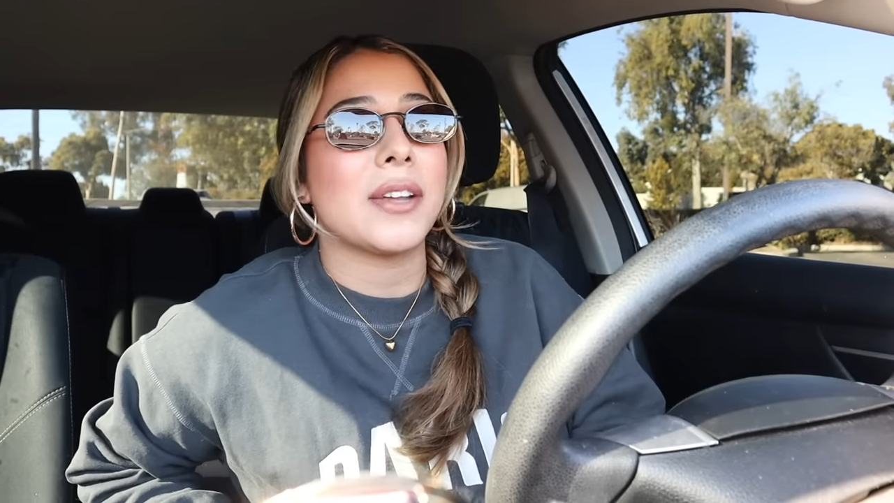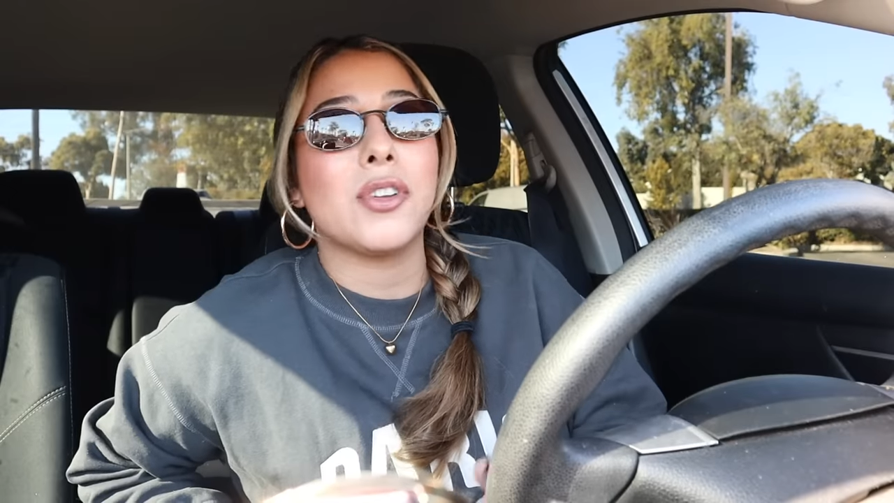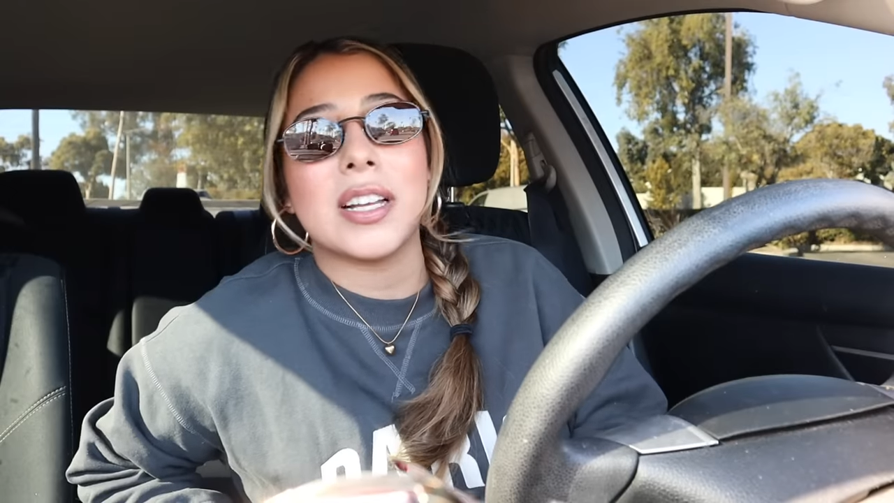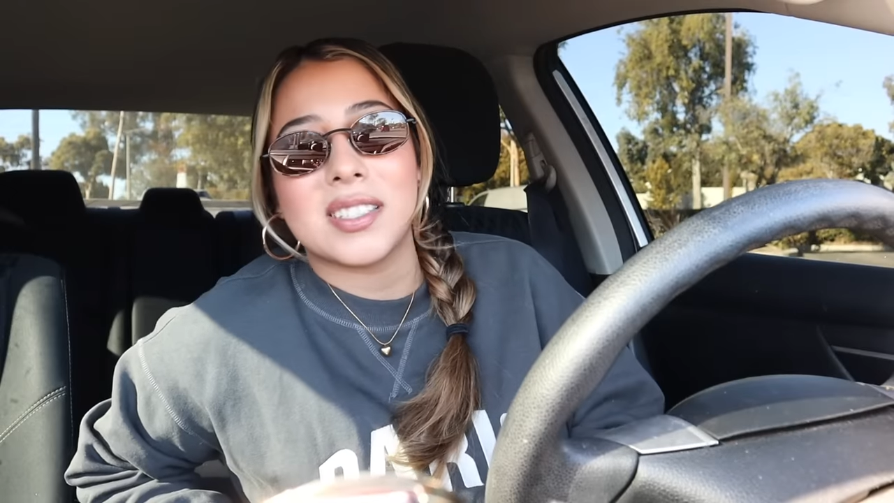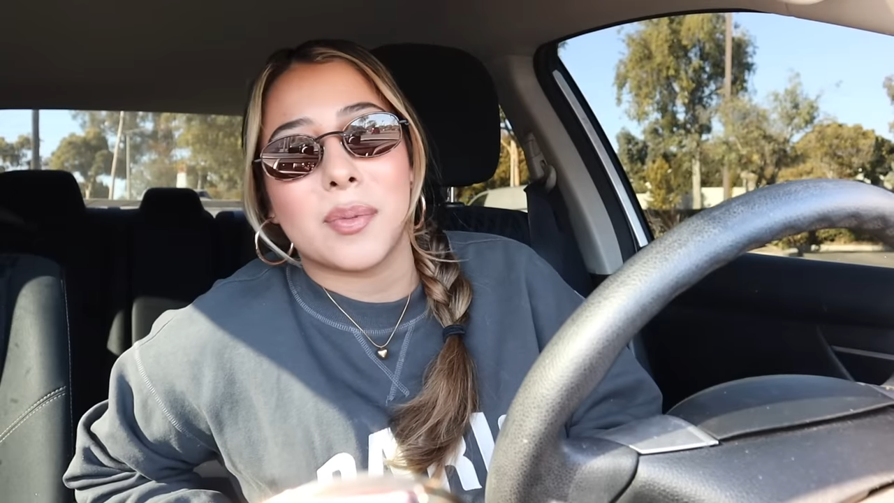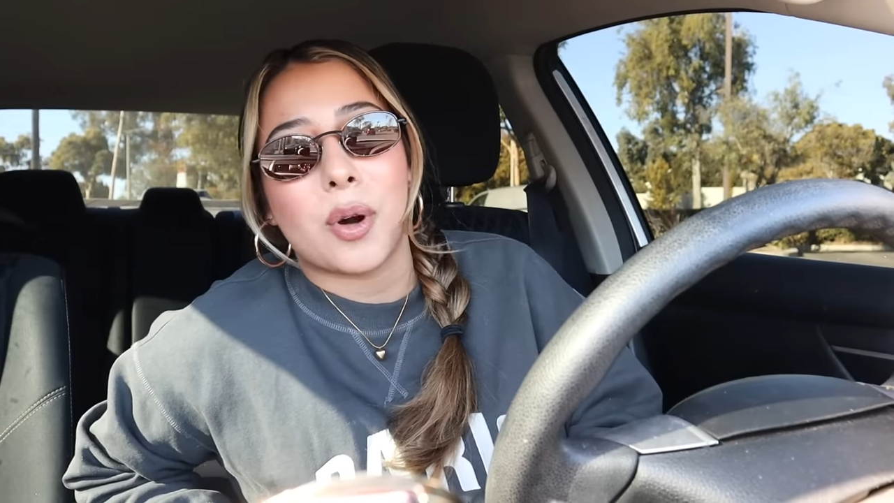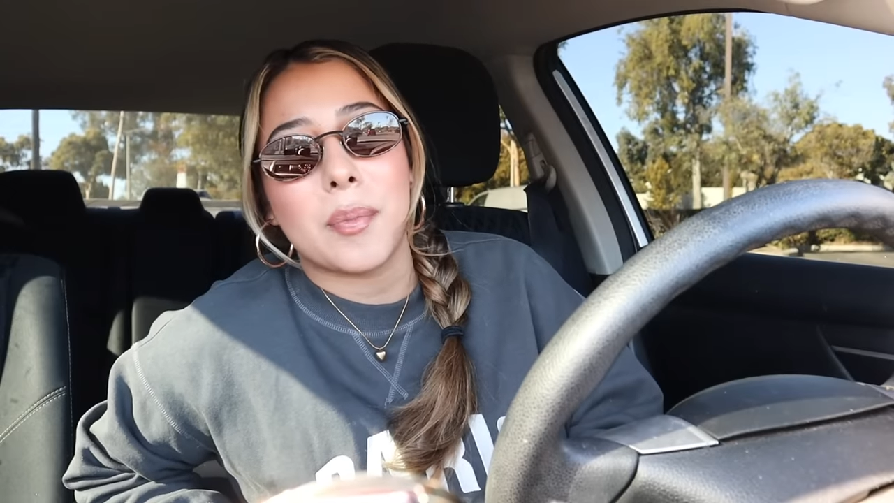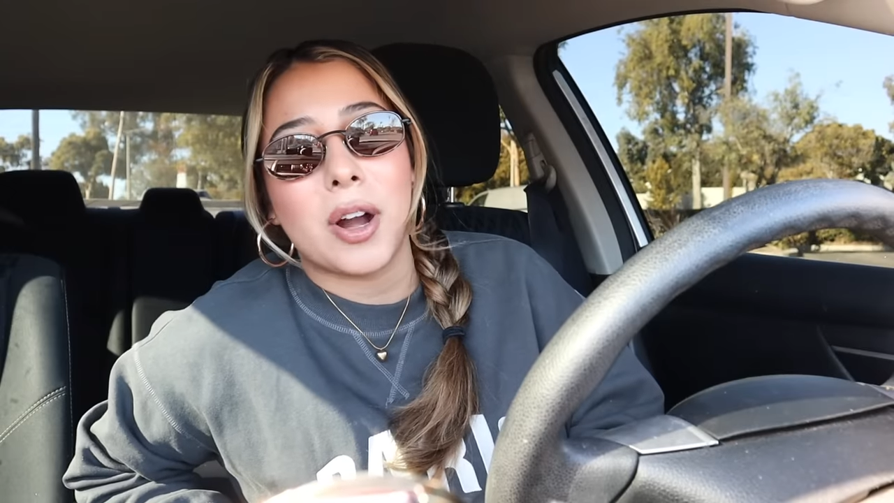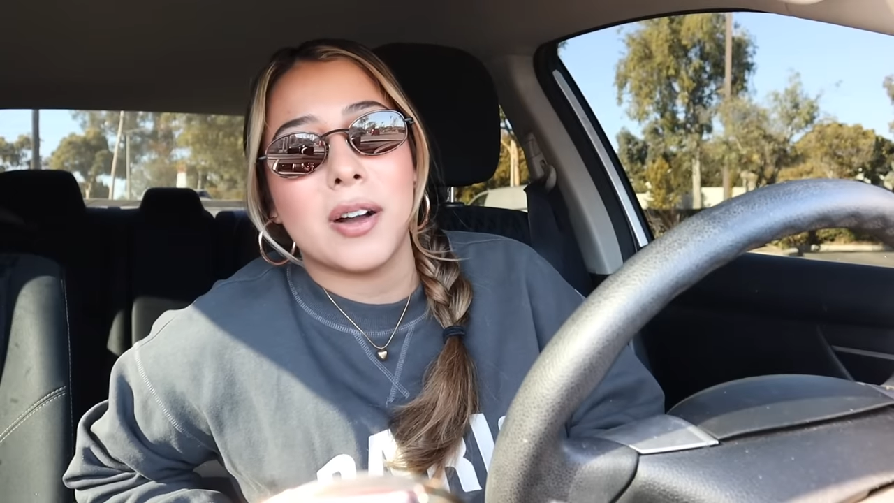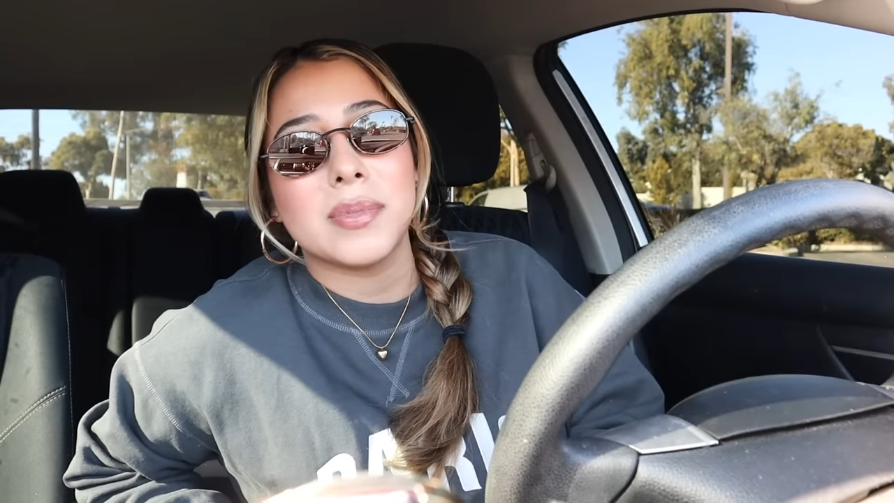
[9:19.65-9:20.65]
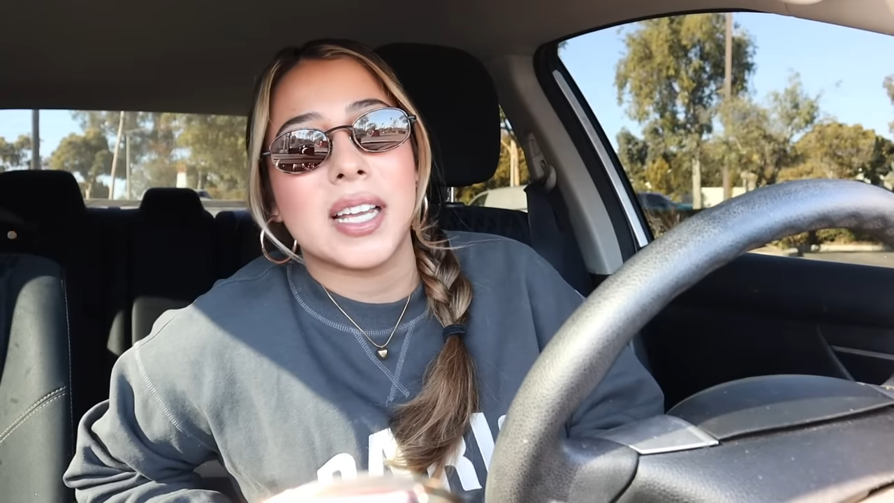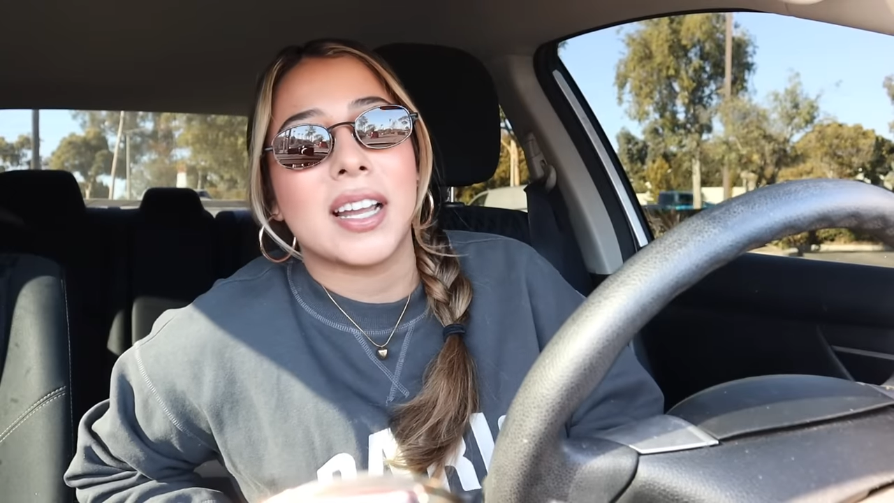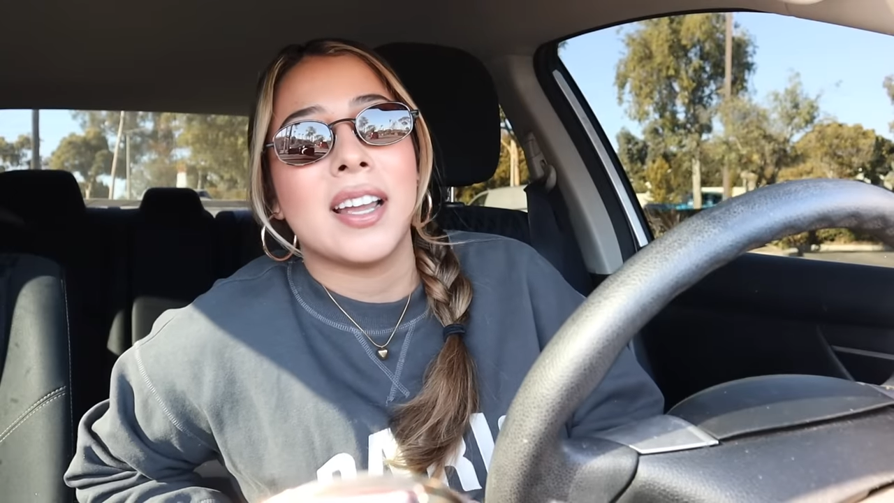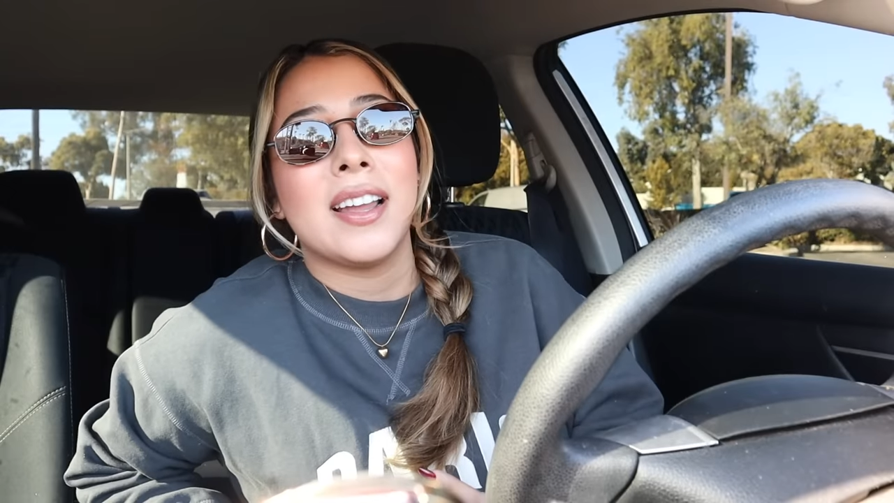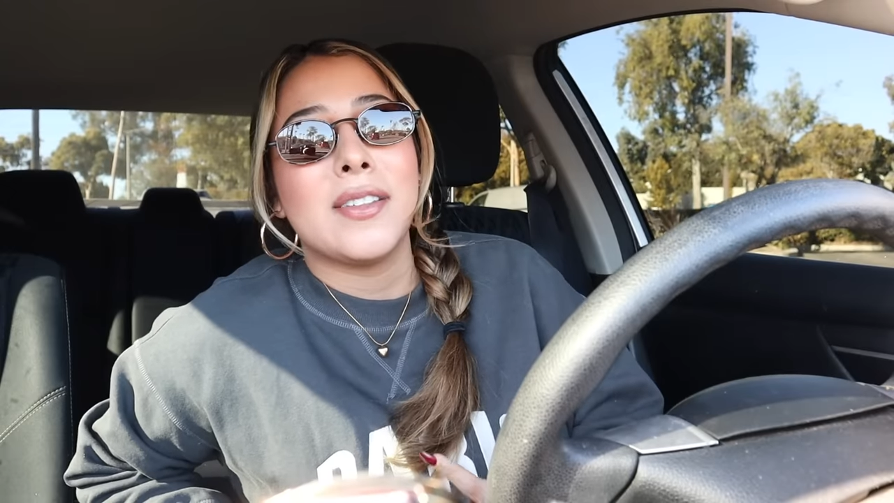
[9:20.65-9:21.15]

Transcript: I feel like some rom-coms, like,